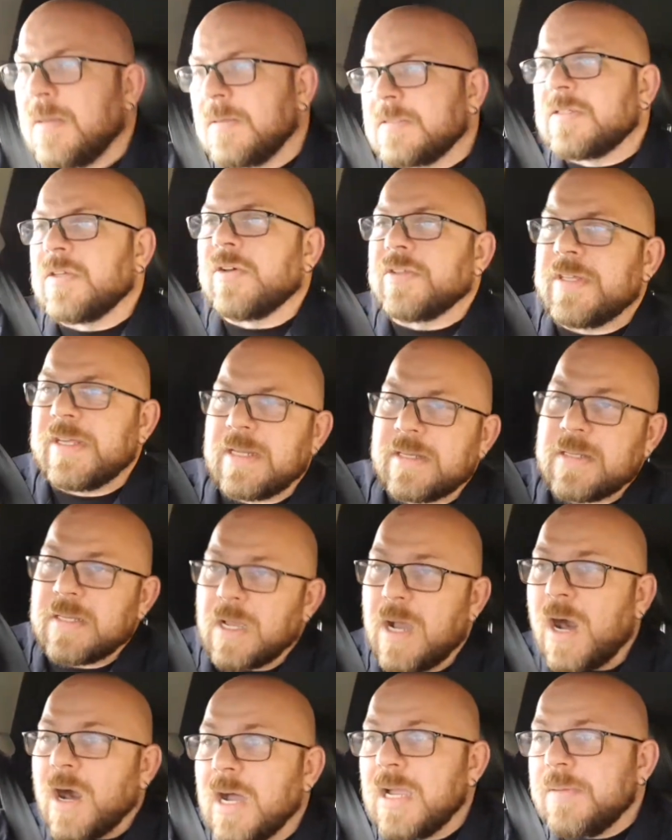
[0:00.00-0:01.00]
so that
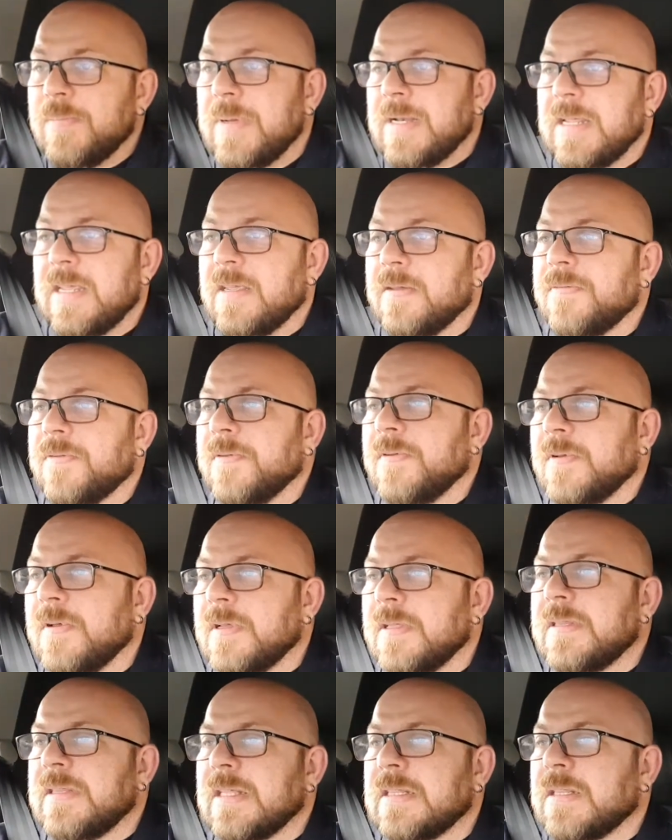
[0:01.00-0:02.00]
I believe
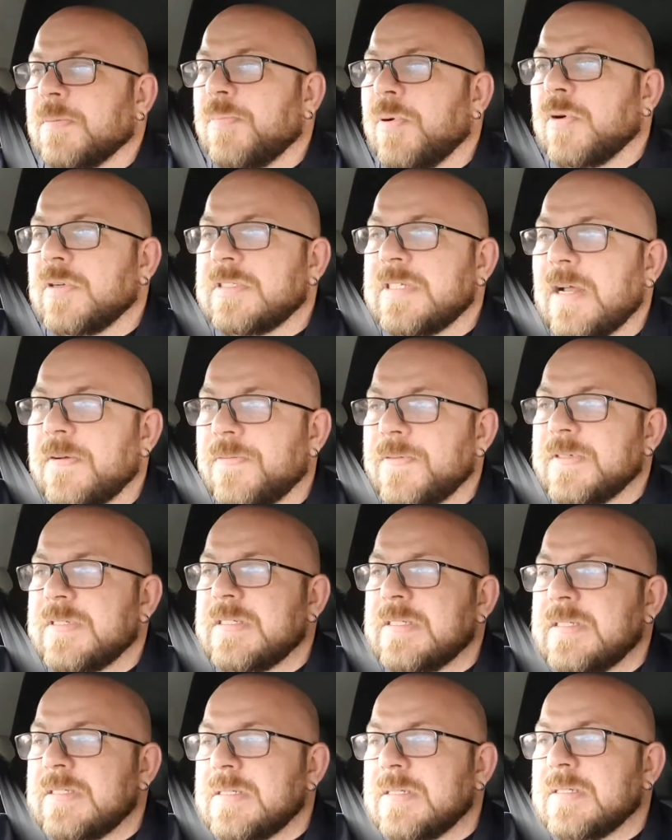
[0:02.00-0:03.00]
that the post
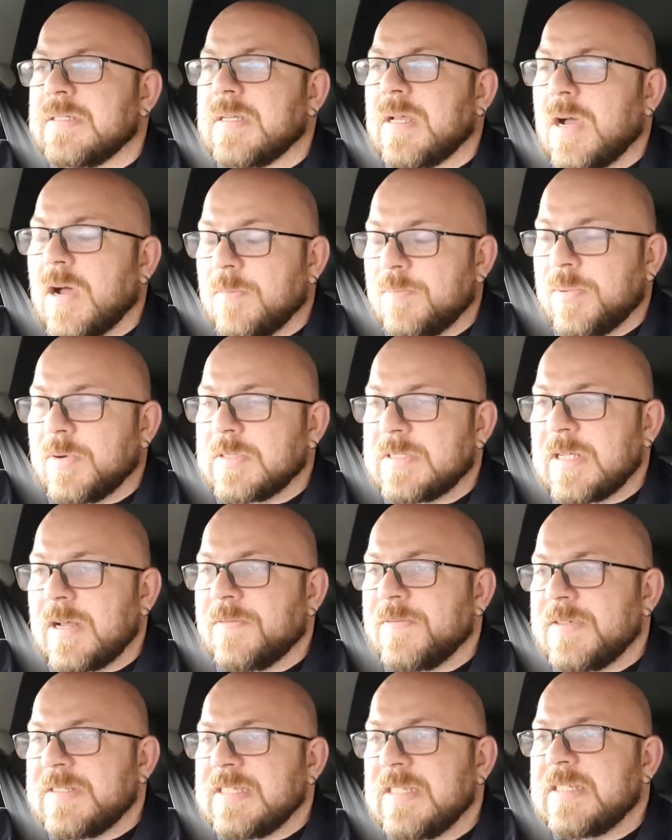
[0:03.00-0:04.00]
office
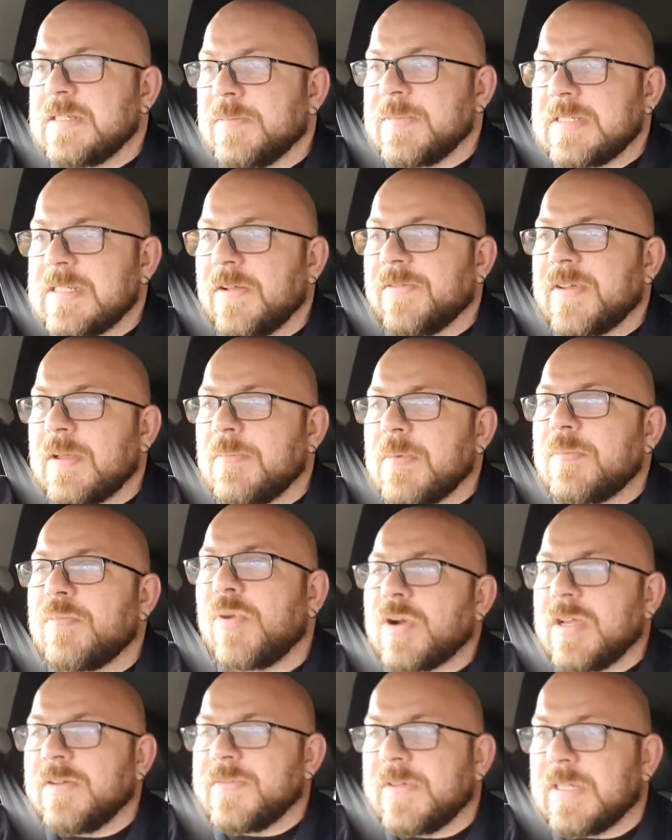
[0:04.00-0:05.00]
system itself can be
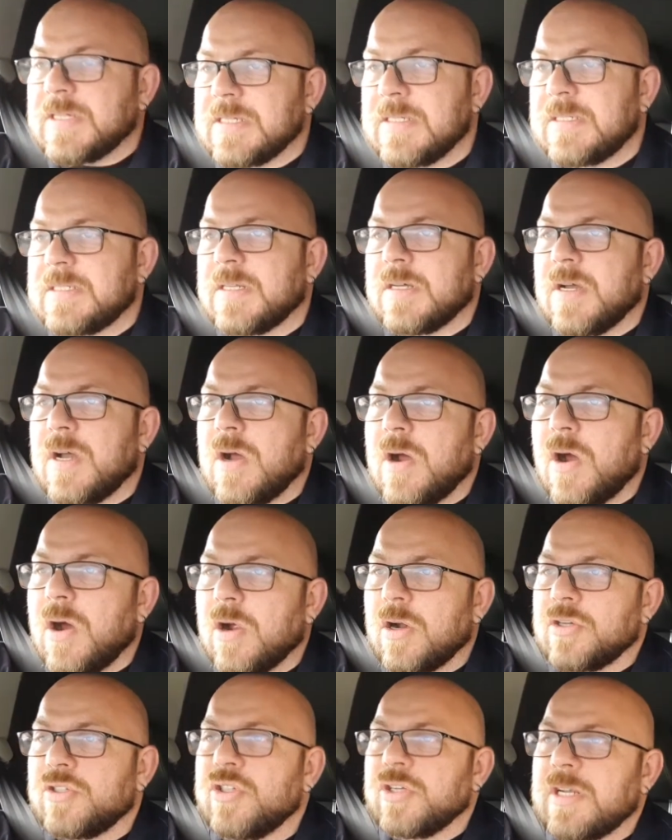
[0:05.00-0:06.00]
privatised,
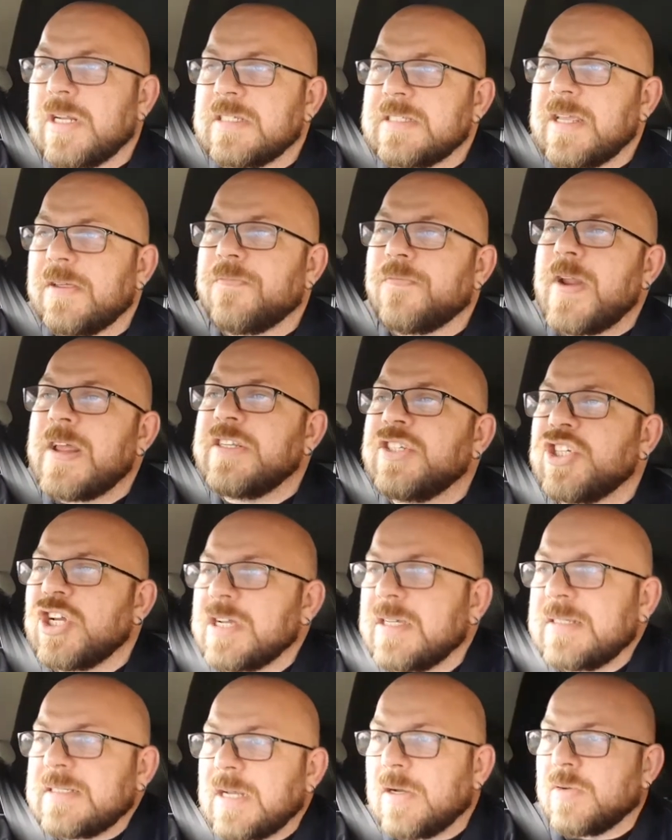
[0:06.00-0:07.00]
or should I say
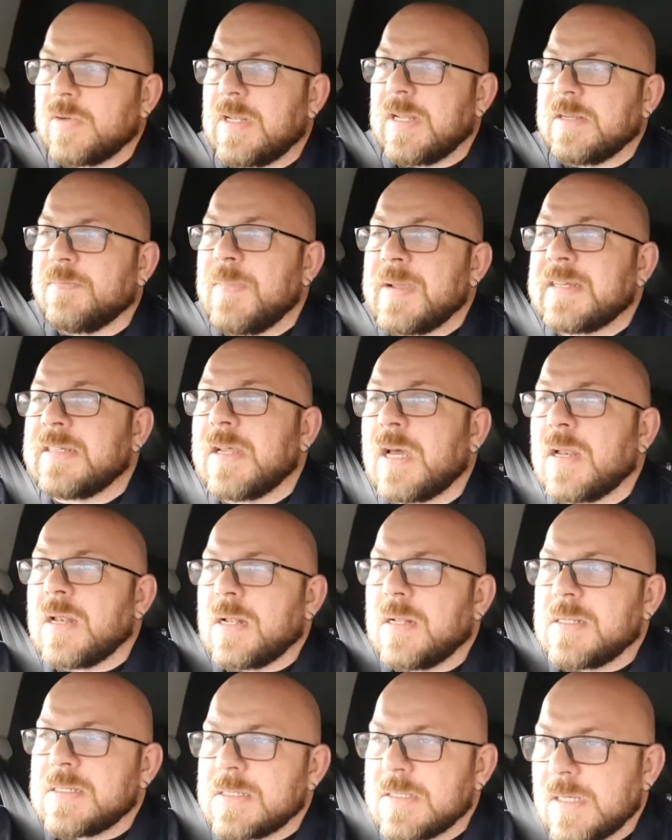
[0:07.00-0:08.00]
franchised out, like
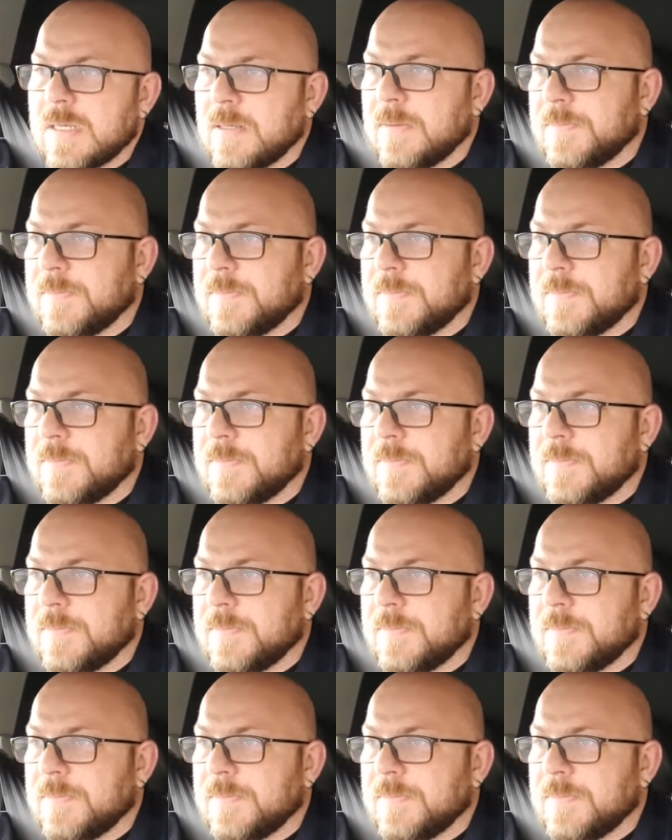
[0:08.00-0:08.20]
McDonald's.